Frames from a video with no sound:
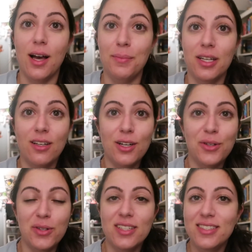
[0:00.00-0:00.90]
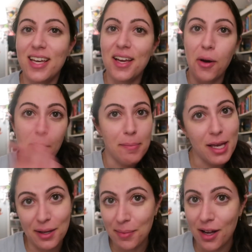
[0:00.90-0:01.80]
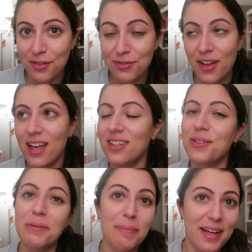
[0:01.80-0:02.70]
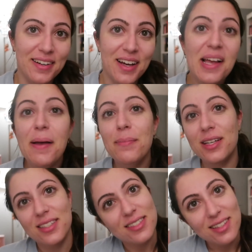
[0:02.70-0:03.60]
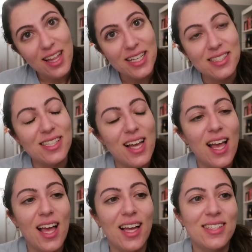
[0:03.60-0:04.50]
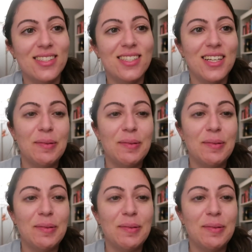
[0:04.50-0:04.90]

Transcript: I'm gonna go take all my makeup off and go to bed because it's late and